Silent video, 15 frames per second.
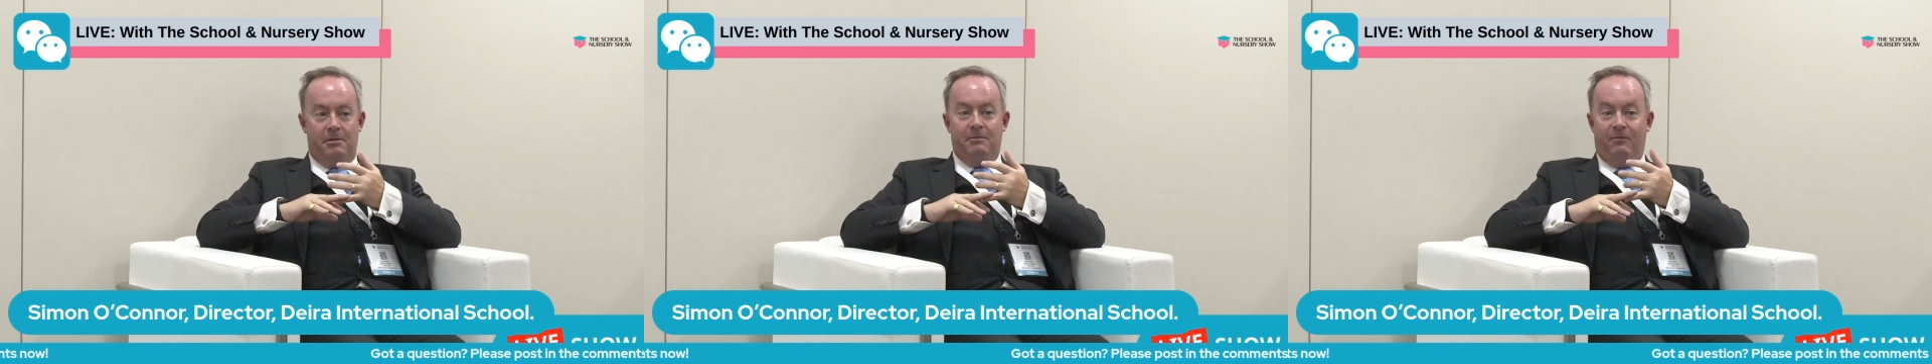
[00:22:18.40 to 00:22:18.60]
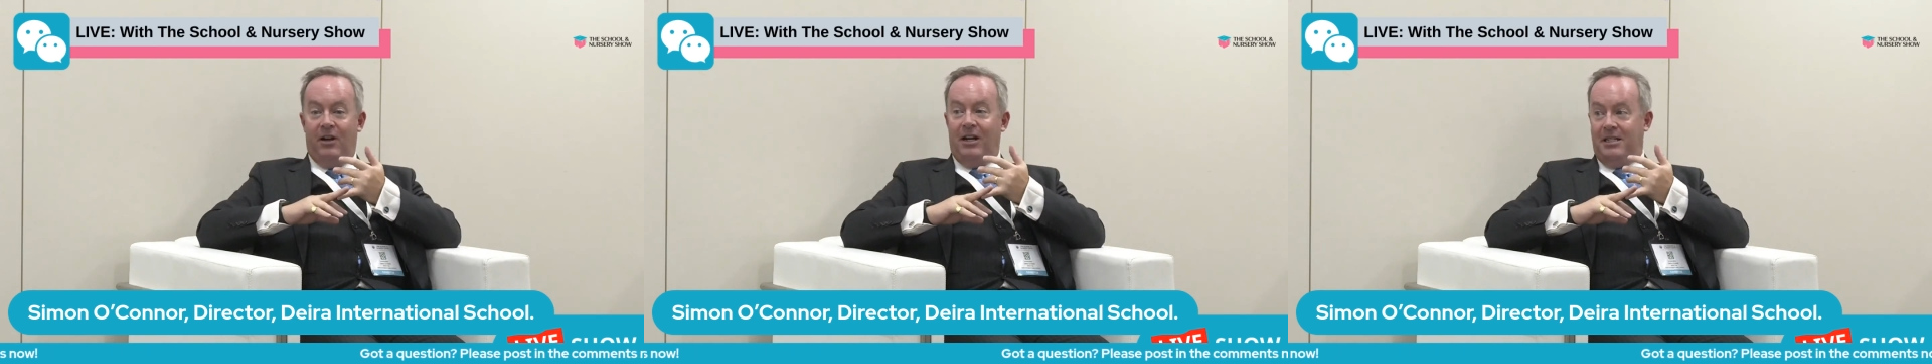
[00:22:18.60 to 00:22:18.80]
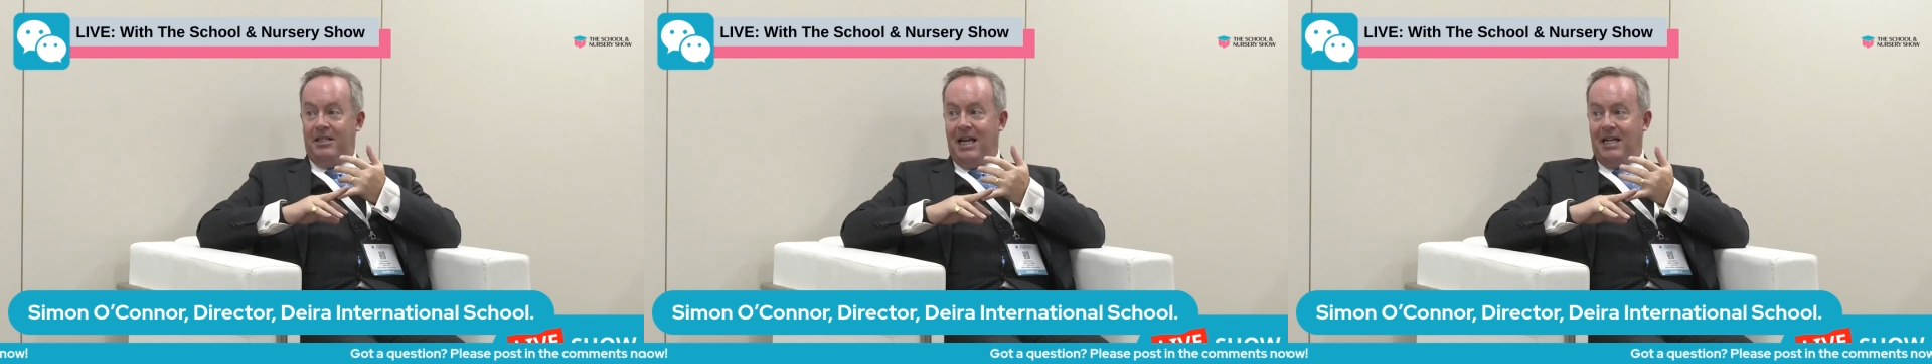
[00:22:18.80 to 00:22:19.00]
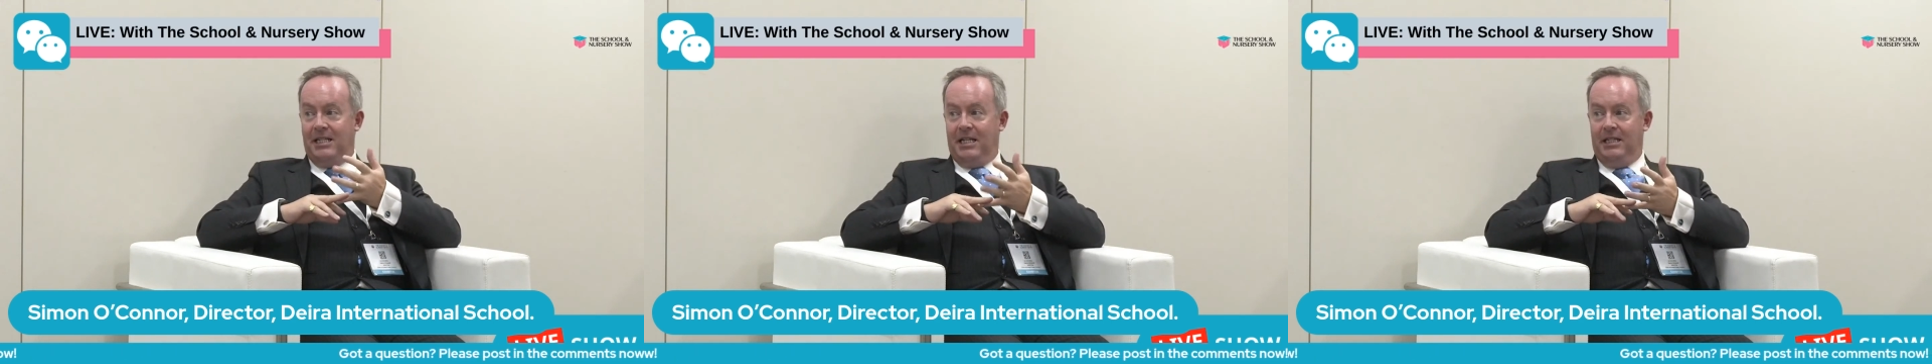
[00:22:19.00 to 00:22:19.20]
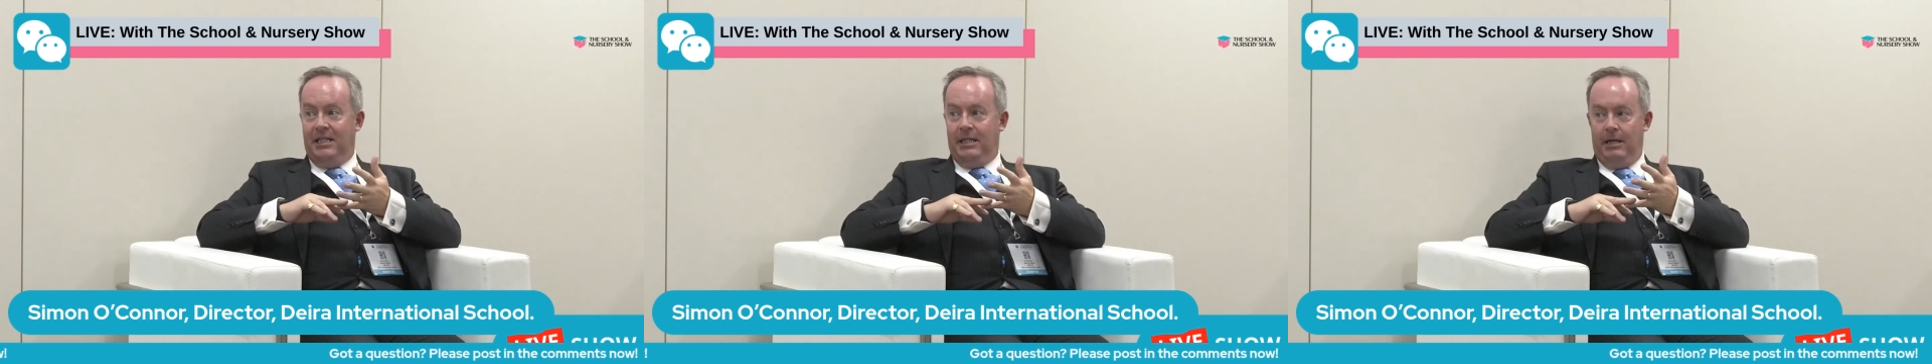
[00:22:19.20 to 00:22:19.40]
fairly
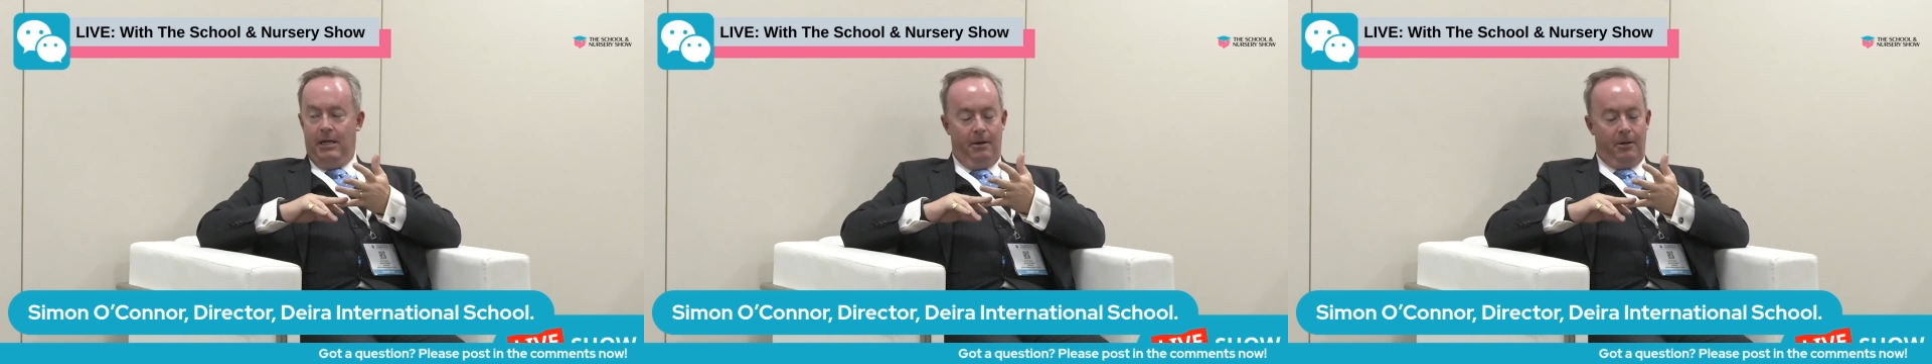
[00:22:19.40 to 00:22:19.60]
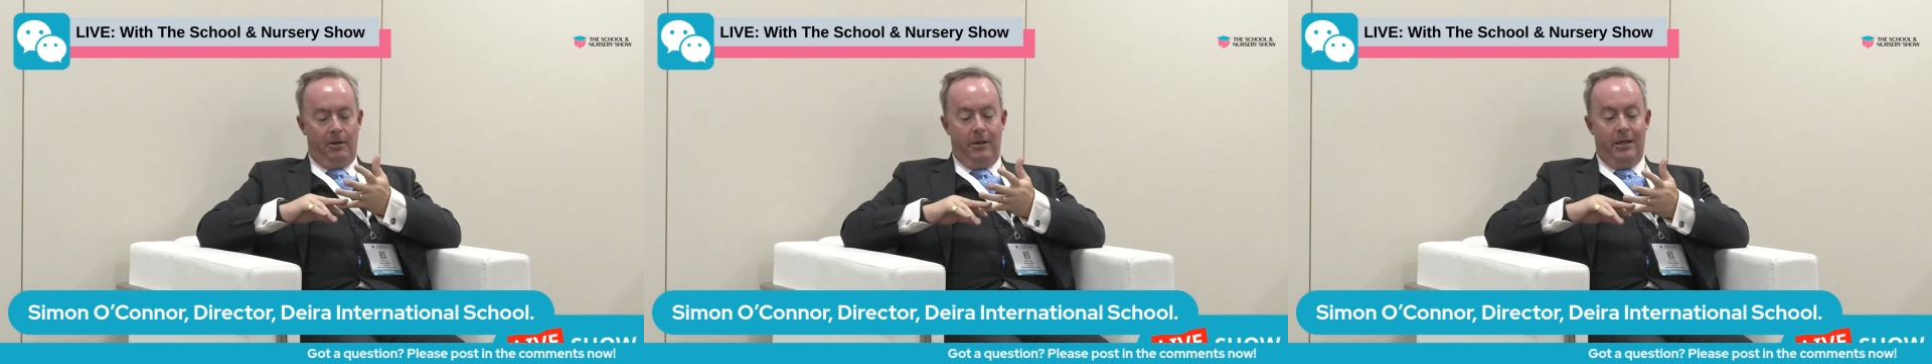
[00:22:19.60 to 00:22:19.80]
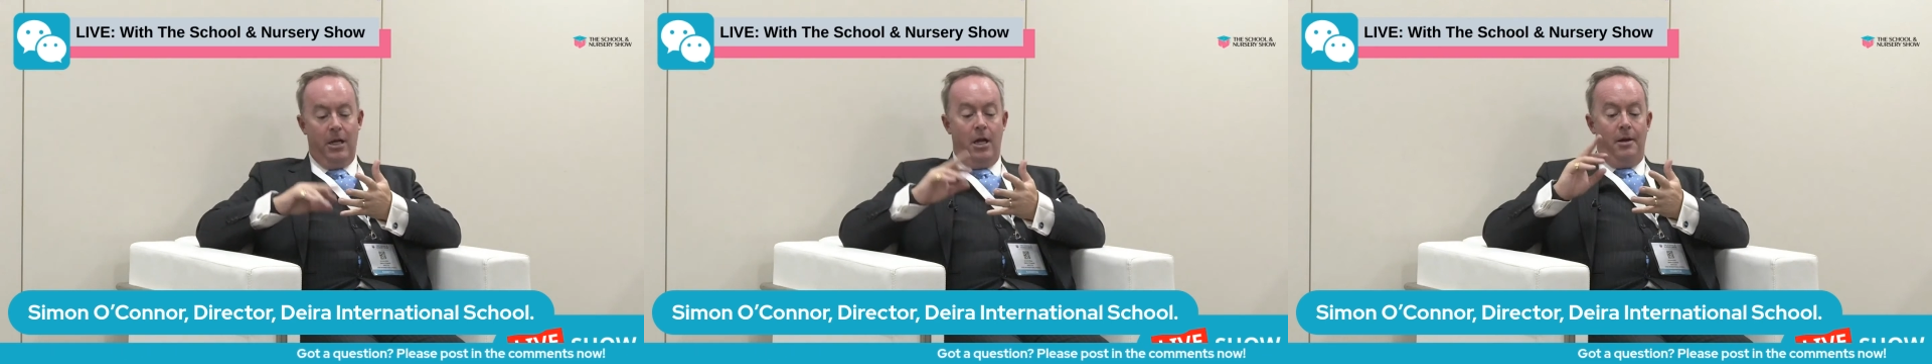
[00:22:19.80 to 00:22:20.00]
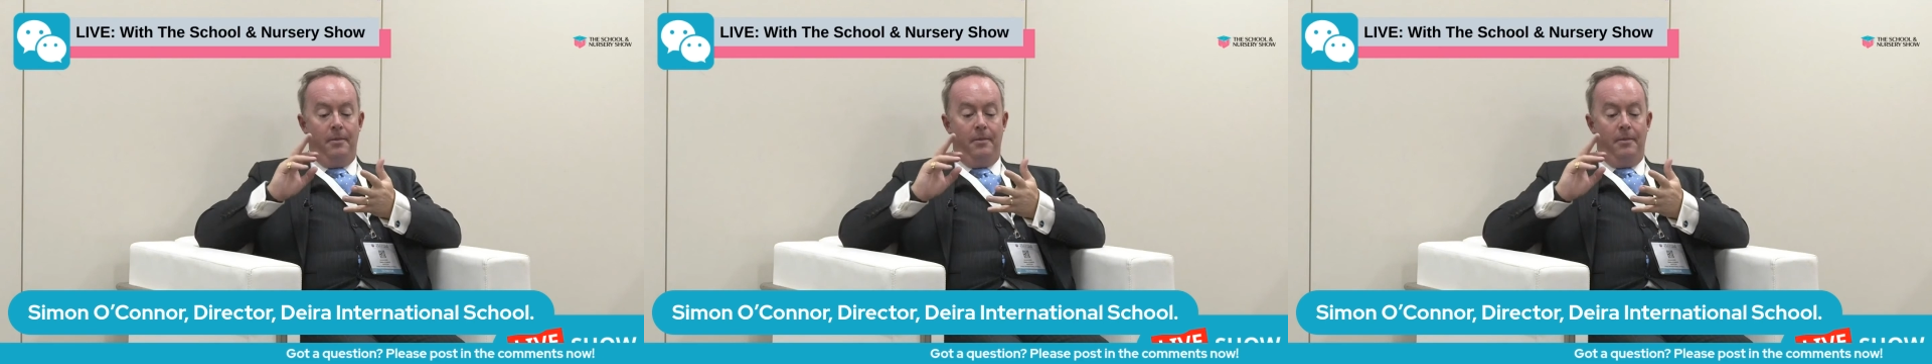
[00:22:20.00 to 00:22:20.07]
static in the upcoming.